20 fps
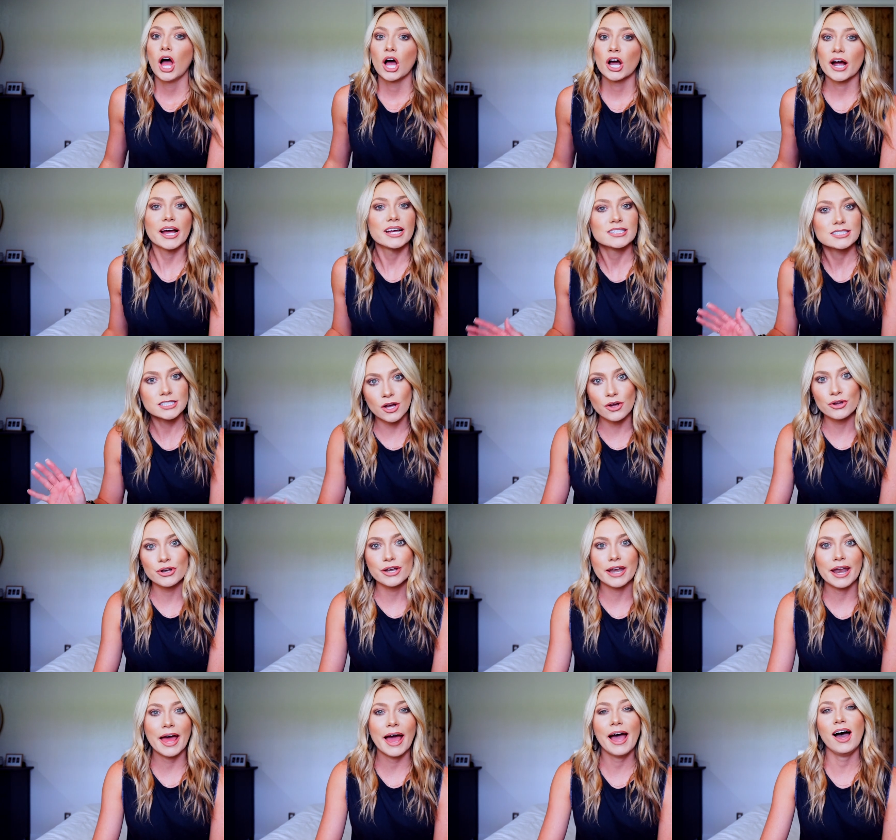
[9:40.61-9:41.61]
Okay, so
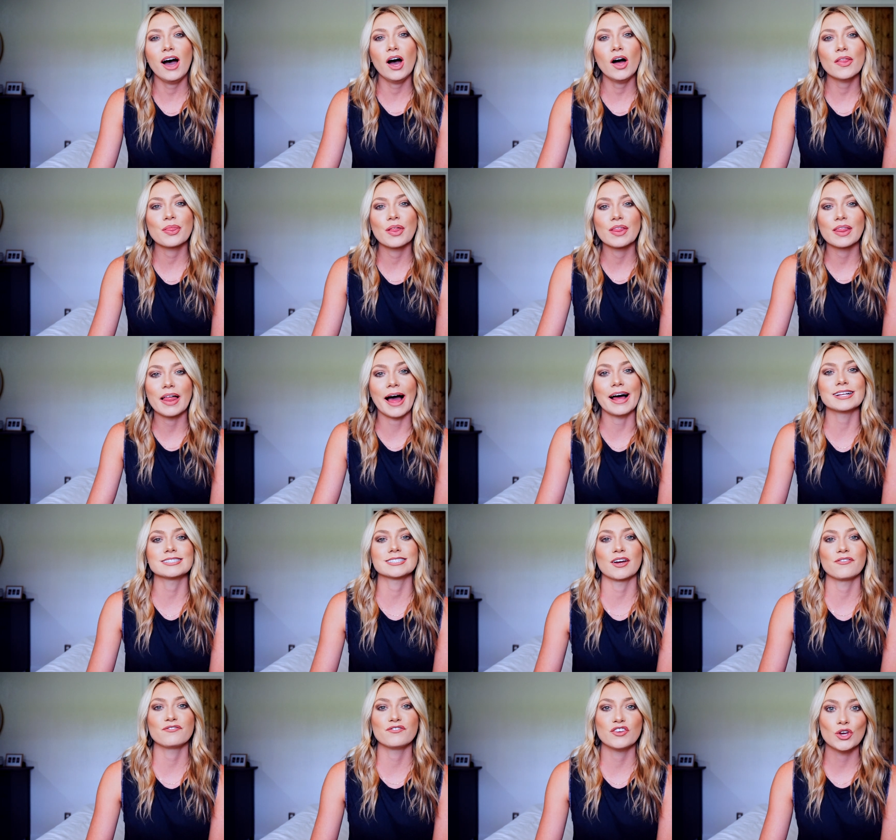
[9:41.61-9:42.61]
now the
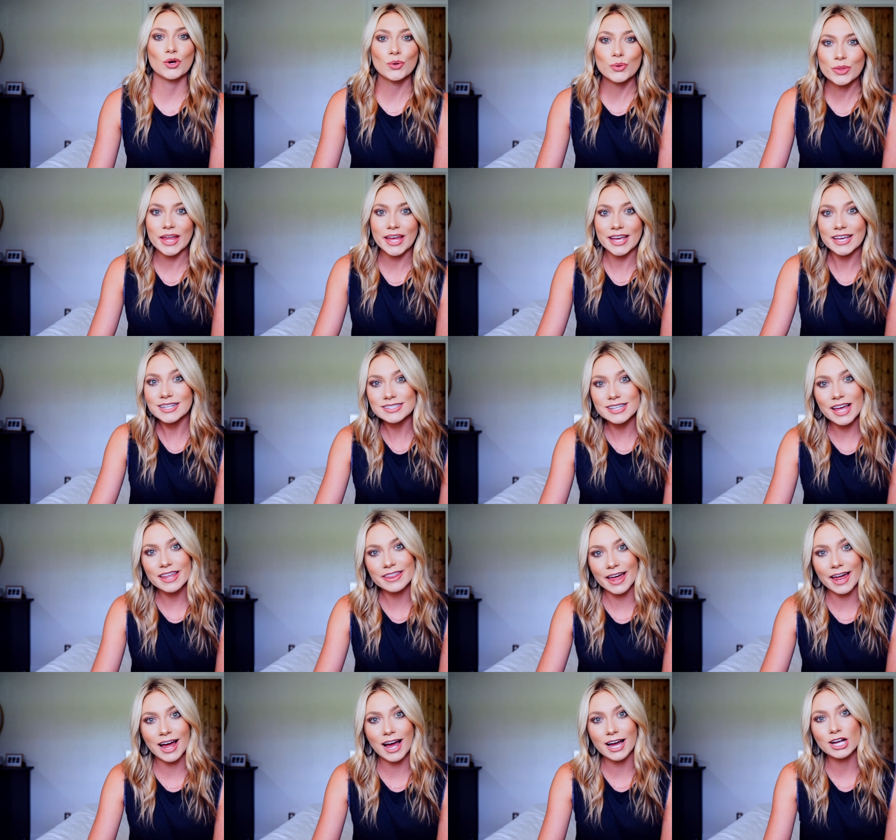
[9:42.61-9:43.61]
last few things
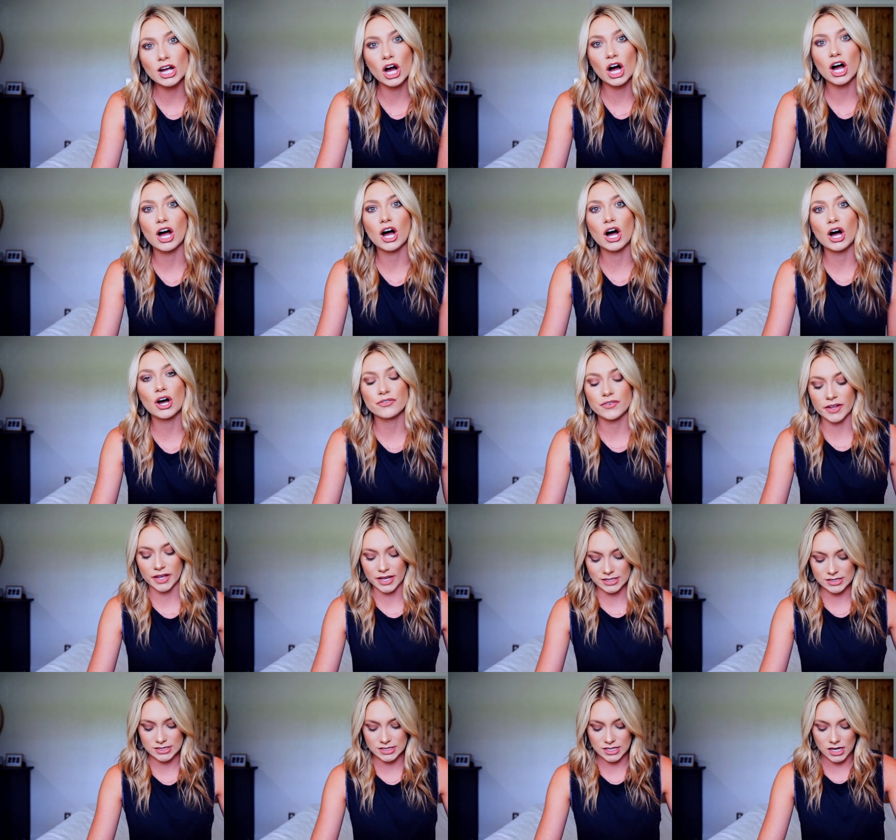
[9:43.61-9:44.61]
that I got off
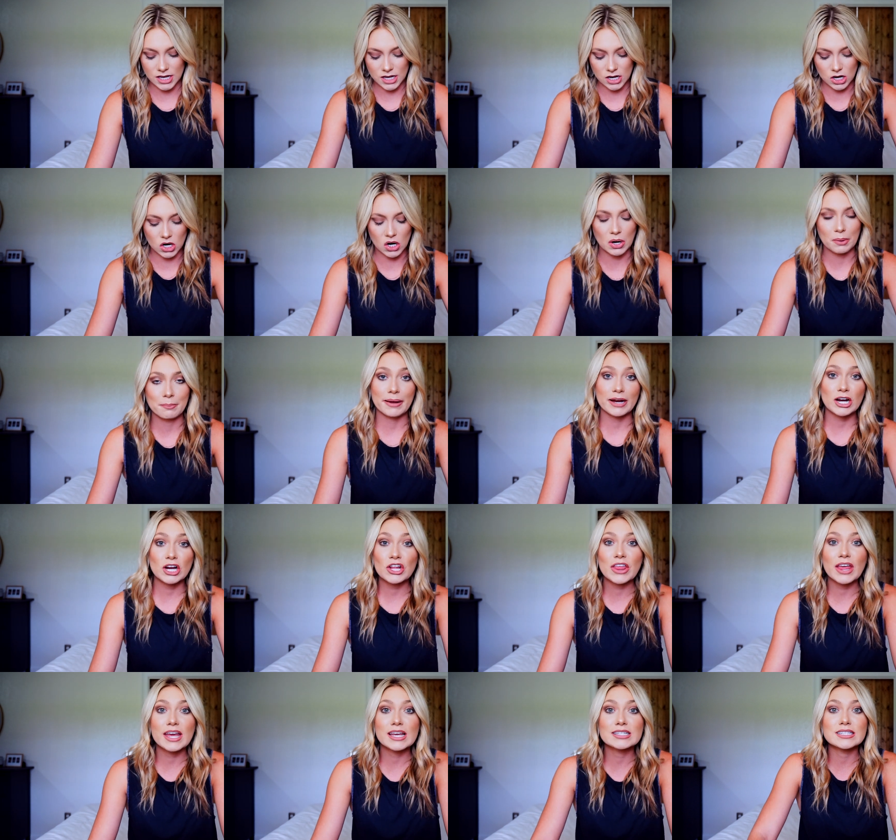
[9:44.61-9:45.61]
Etsy are bigger
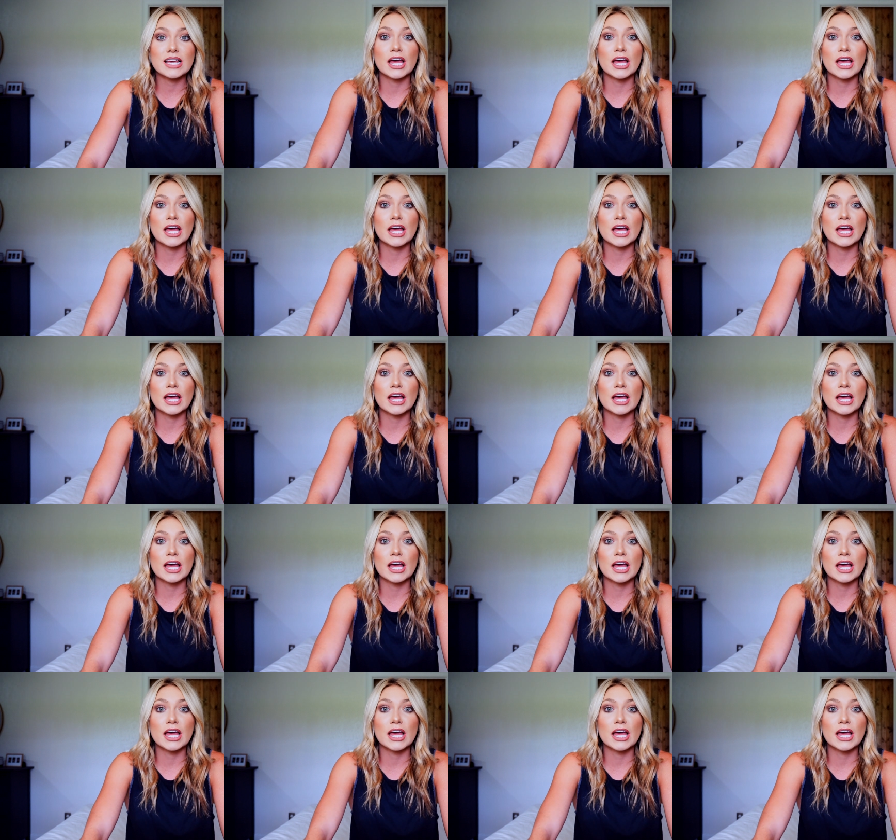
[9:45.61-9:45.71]
things,